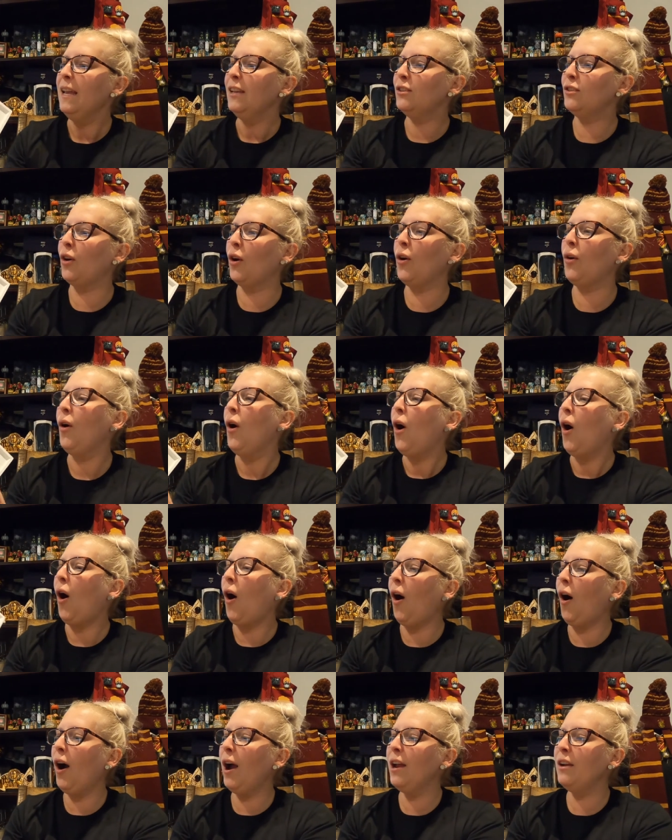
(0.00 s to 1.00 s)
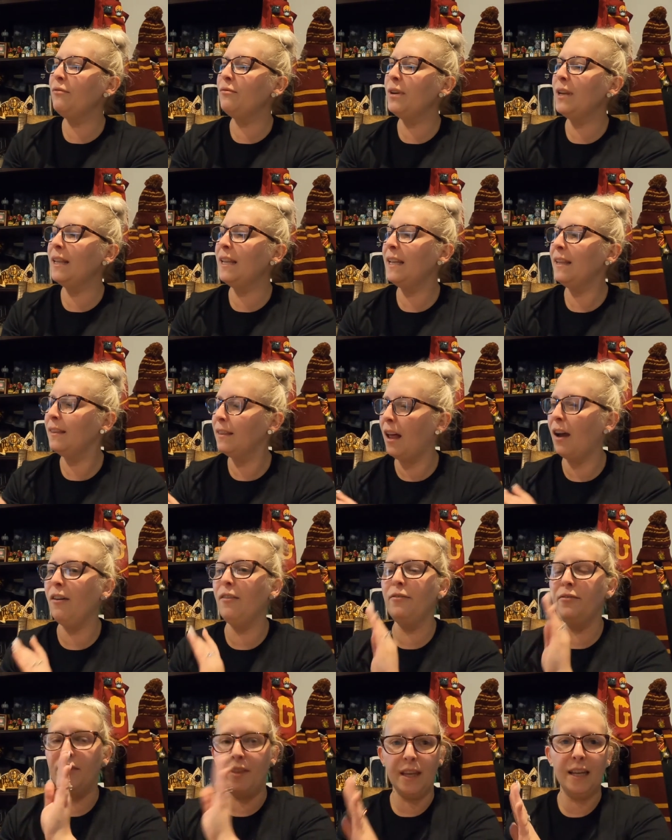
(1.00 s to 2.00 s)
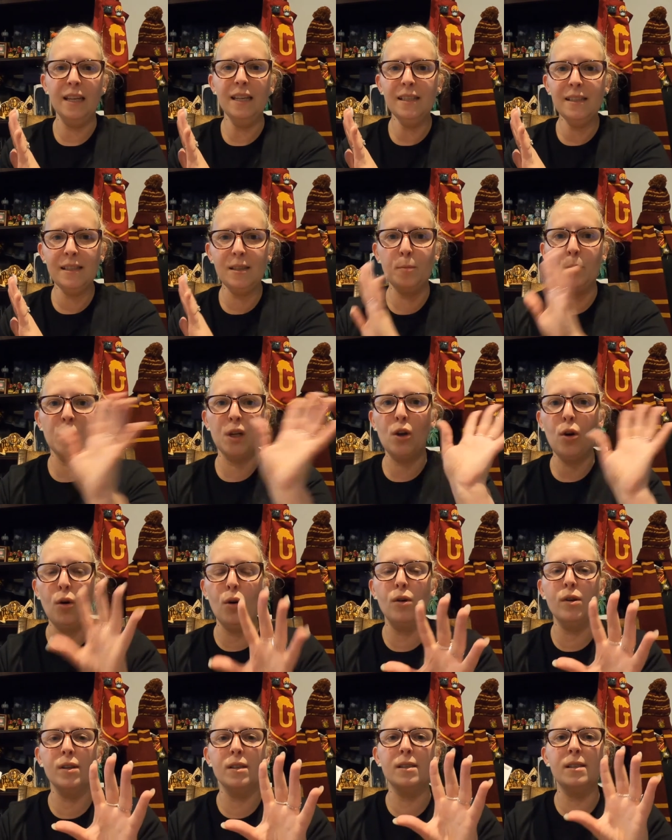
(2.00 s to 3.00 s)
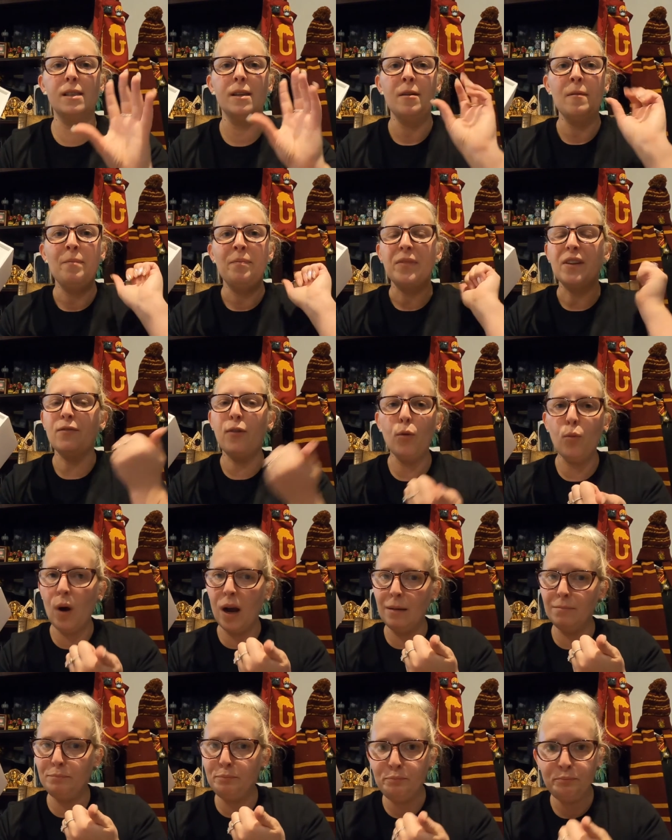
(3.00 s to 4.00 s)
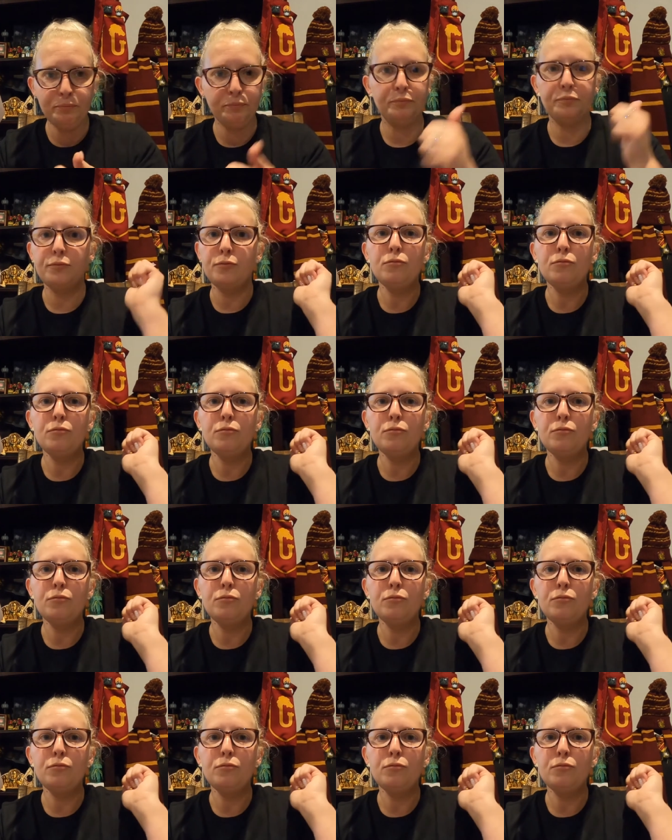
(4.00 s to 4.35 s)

So I really love this because for one,